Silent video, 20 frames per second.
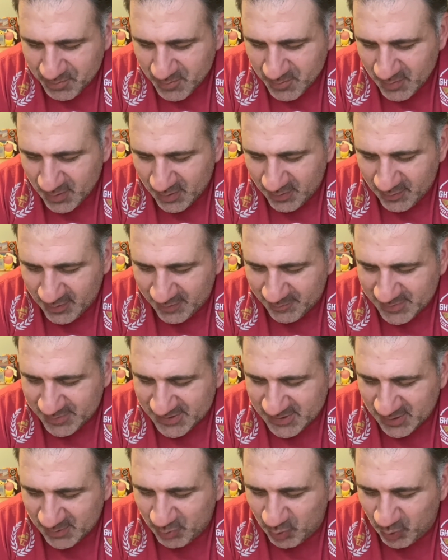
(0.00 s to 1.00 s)
There have been
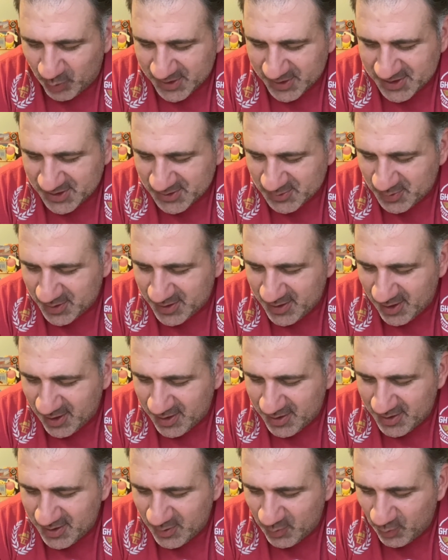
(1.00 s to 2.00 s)
some questions
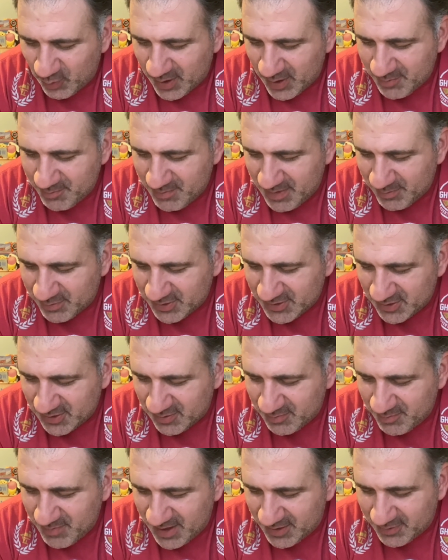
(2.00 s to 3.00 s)
regarding where members are to
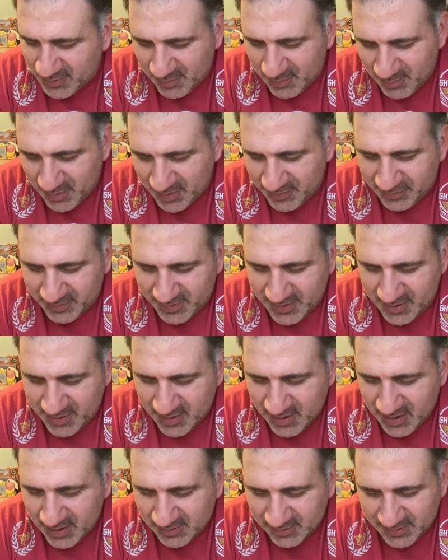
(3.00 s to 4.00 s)
make their monthly
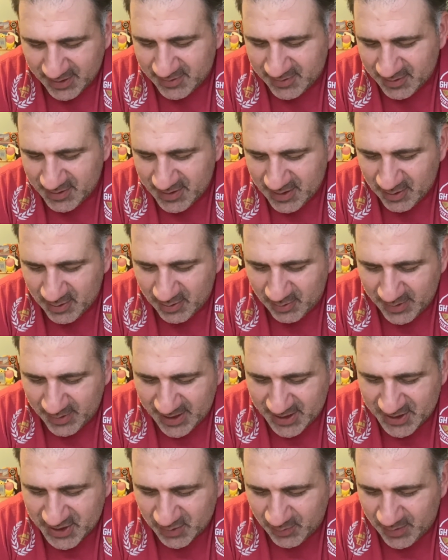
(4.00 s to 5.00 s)
Lakeland Aero
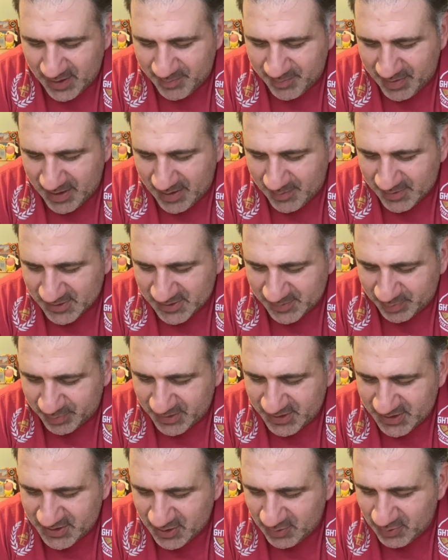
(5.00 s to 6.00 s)
HOA payments.
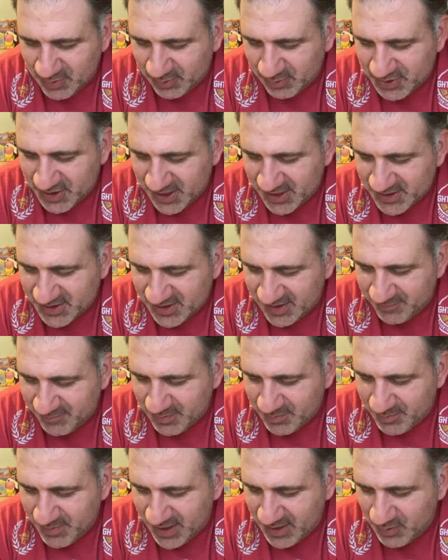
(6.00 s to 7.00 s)
Please note no changes have
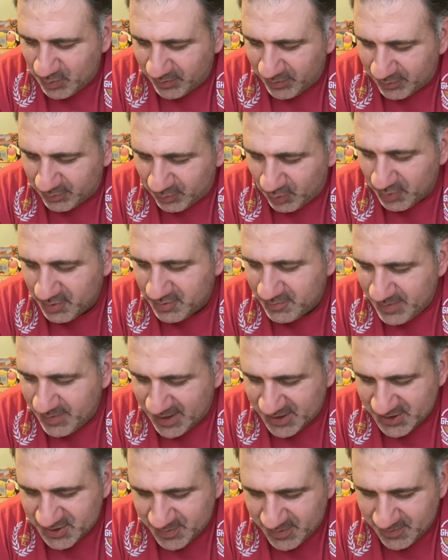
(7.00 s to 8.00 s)
been made with Lord
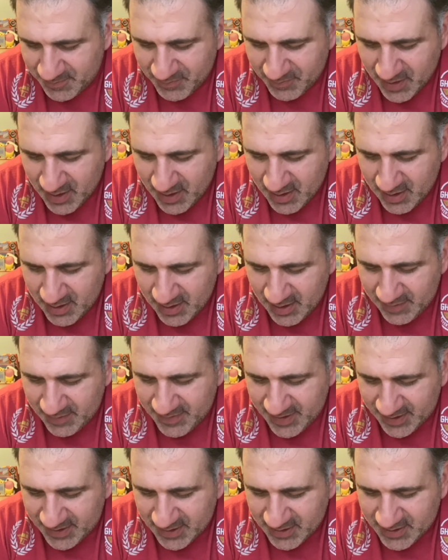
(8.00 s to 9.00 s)
Management, and
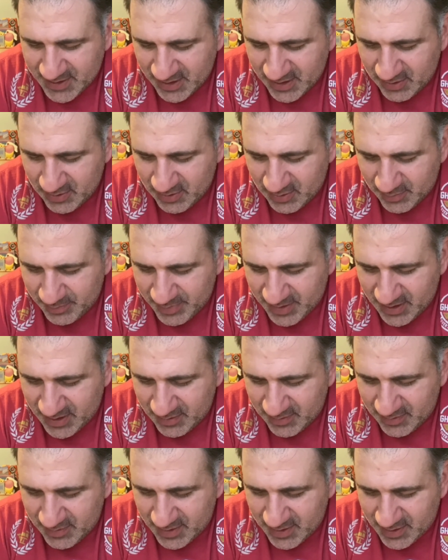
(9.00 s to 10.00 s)
they continue to be the